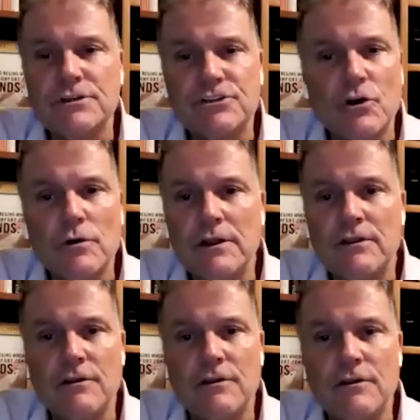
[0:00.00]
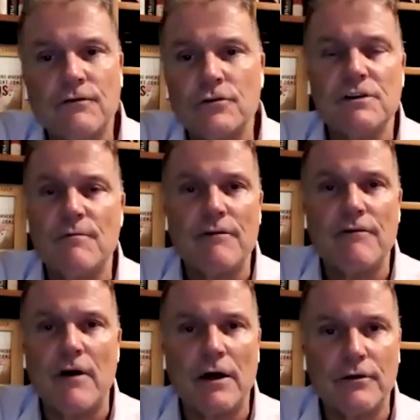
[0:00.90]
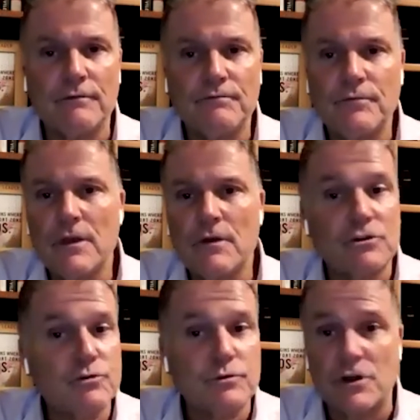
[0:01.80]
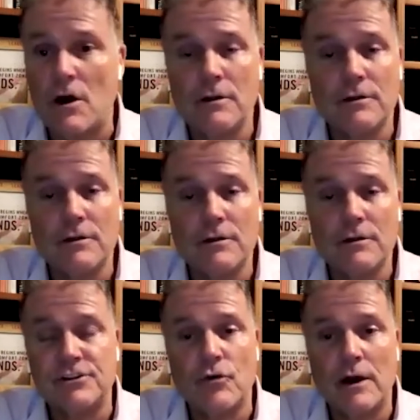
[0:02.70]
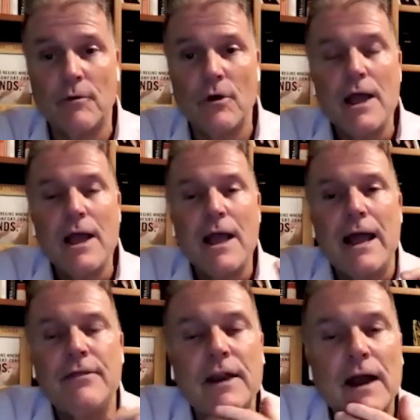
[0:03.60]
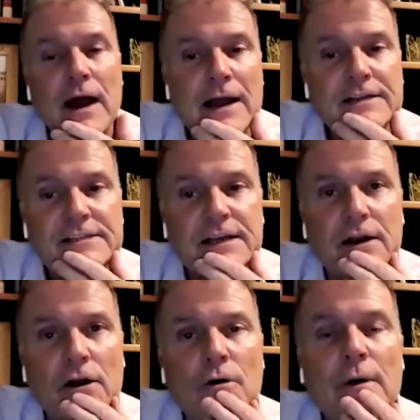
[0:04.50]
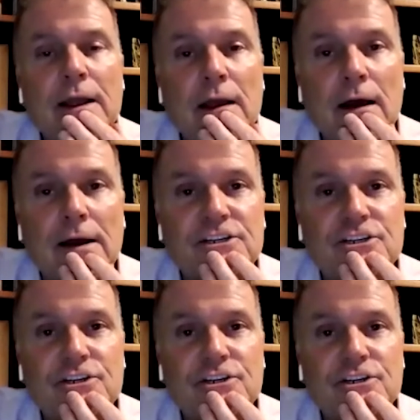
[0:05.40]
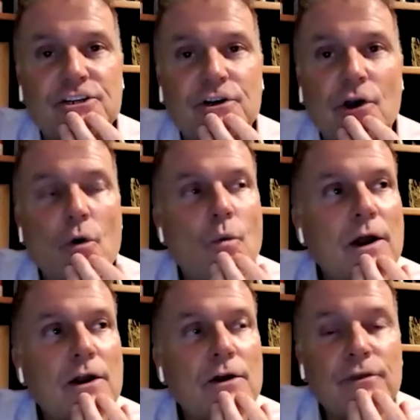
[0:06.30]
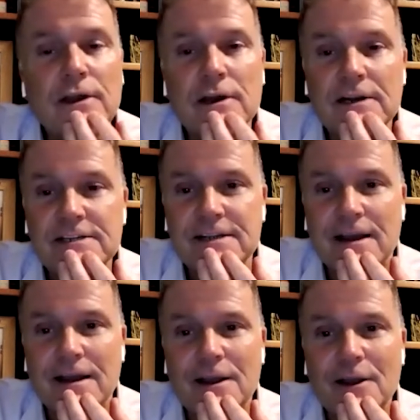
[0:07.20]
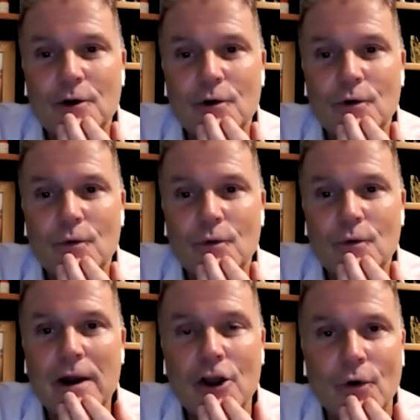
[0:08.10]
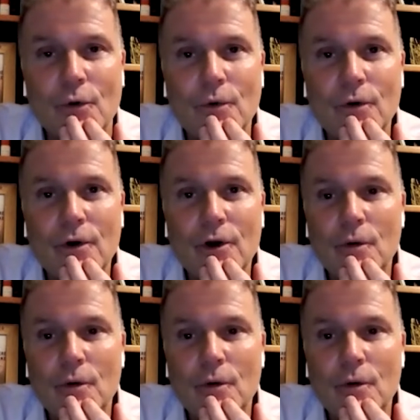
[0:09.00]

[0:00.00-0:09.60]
were extolling the virtues of my father, which was all just incredible. And then I said, oh my gosh, what are they going to say when I go?